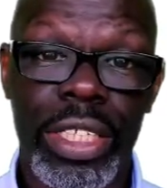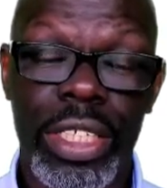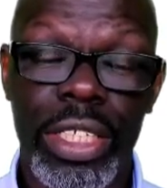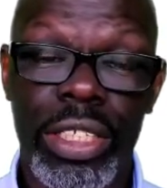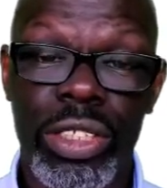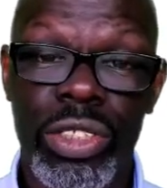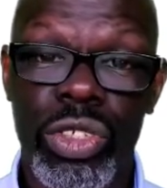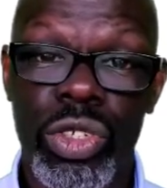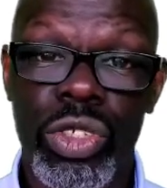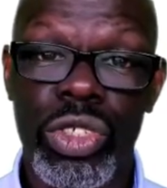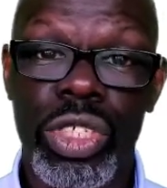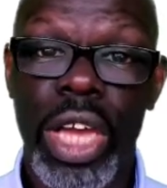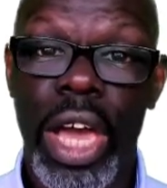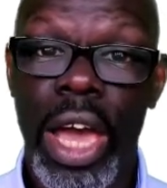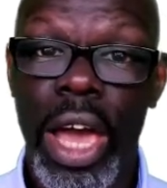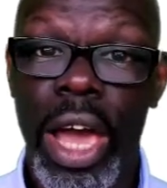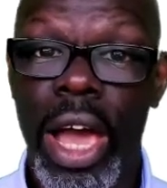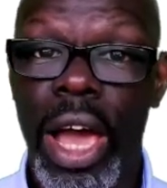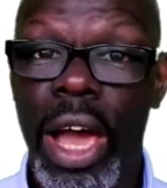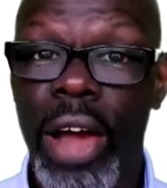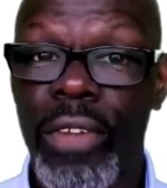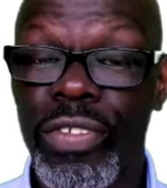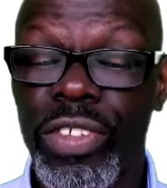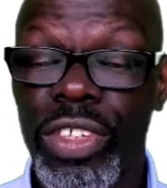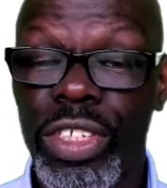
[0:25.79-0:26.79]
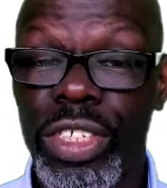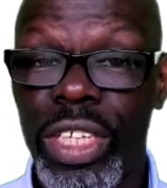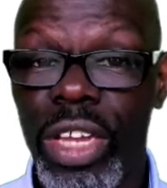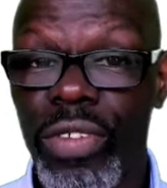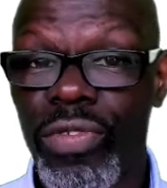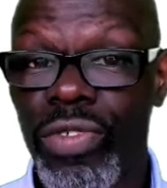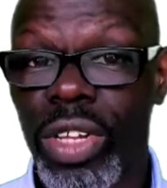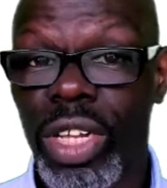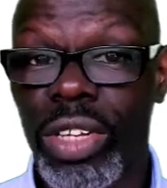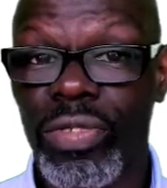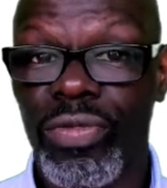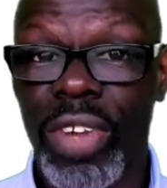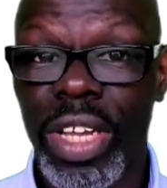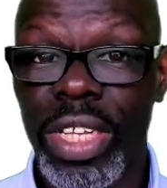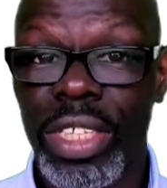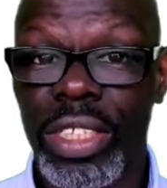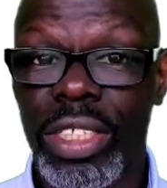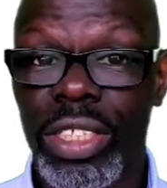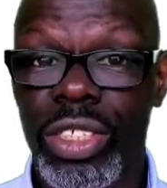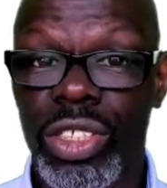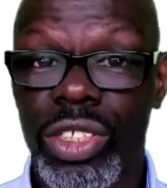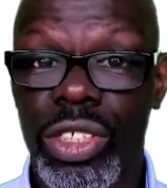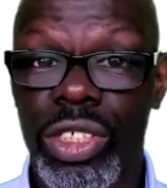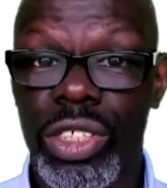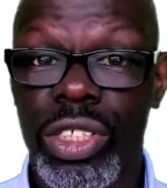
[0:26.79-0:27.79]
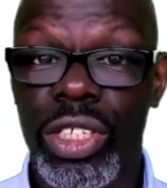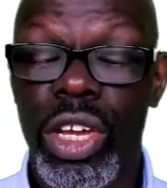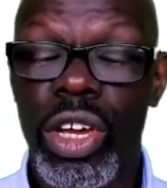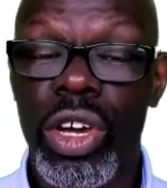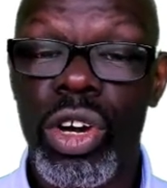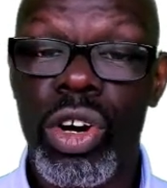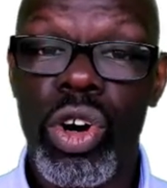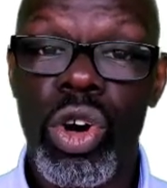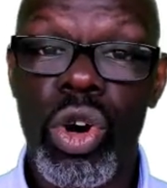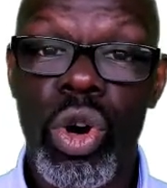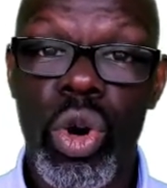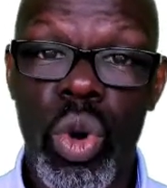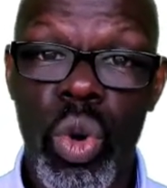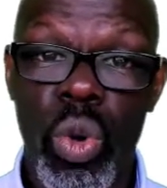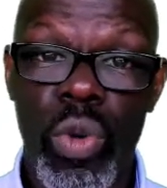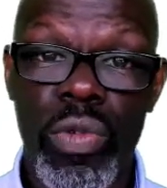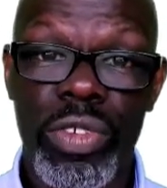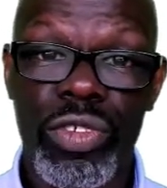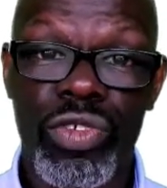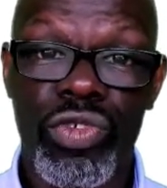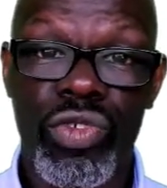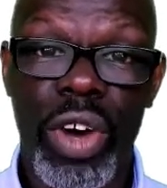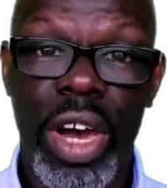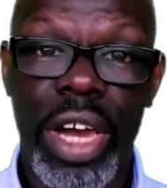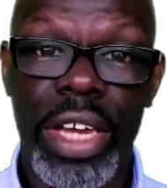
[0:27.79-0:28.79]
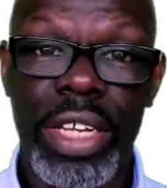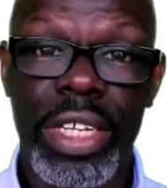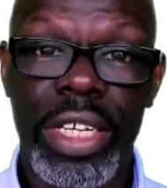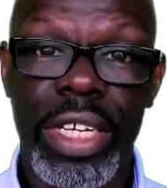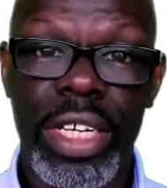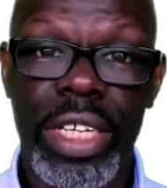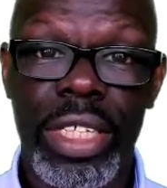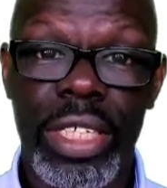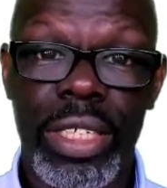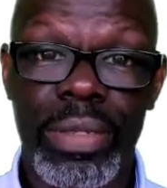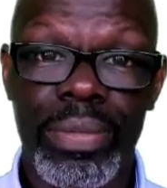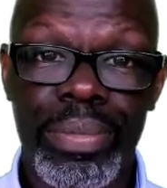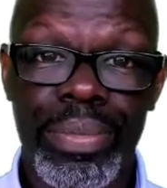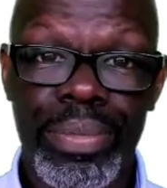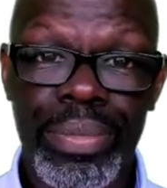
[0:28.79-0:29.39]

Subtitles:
It does have several advantages over dry needling,